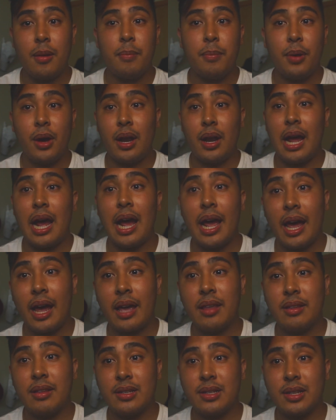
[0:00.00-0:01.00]
But I
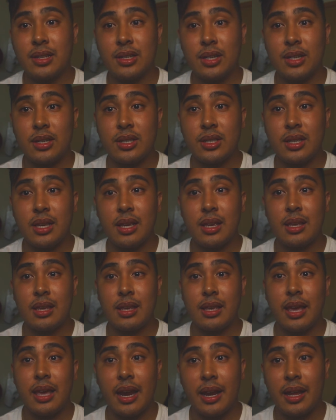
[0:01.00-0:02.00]
highly suggest
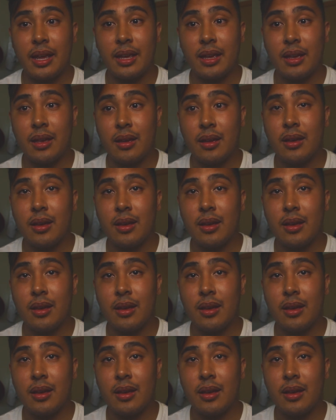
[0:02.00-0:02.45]
getting